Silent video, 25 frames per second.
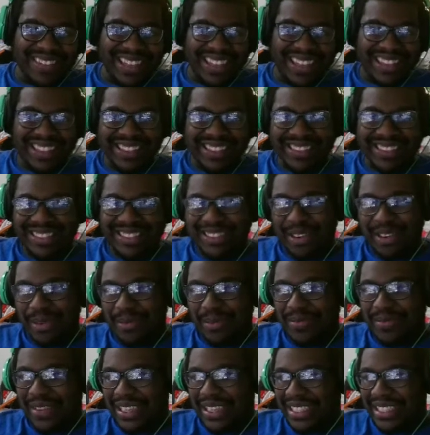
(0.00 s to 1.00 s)
Like there's
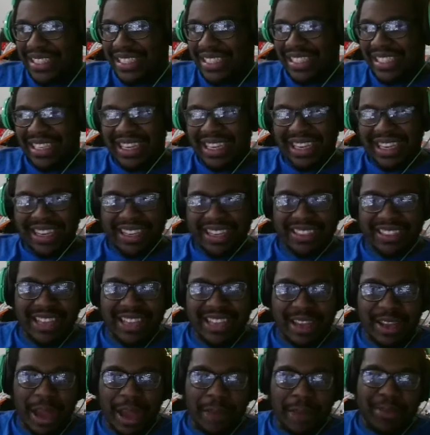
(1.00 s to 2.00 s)
so much, because
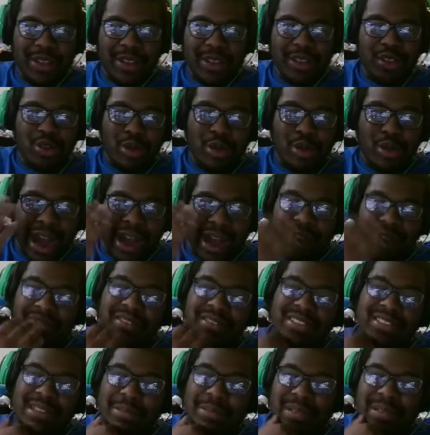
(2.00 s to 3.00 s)
I mean, you
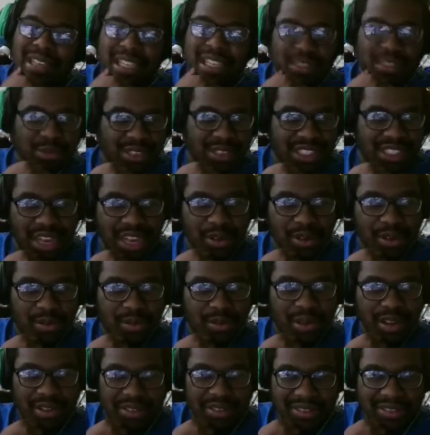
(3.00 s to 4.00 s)
obviously play this with Shadow
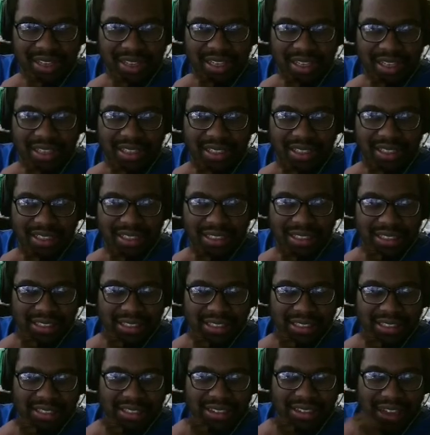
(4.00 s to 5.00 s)
Isles, like
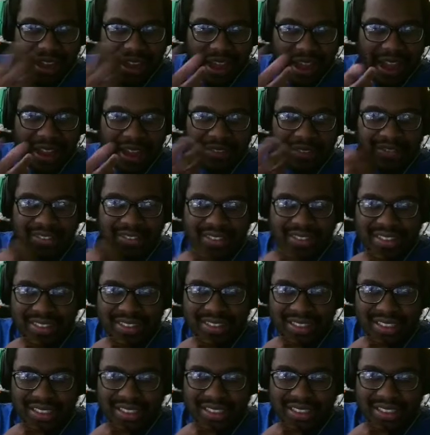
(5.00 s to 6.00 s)

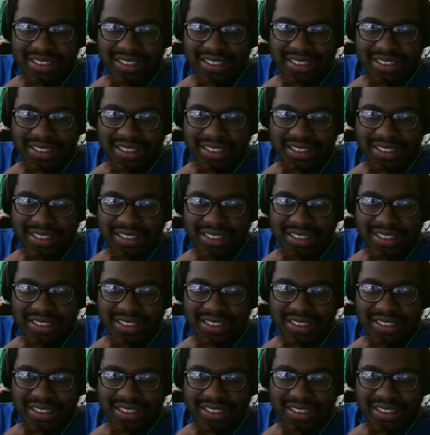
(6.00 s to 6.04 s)
obviously.